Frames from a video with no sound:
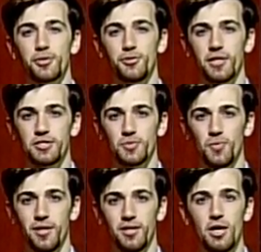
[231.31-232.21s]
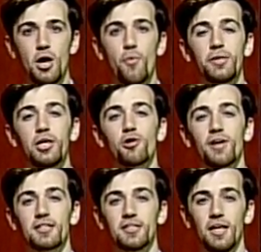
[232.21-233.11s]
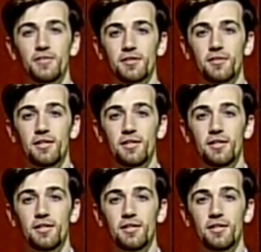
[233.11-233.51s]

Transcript: 2001, when they were ranked 11th.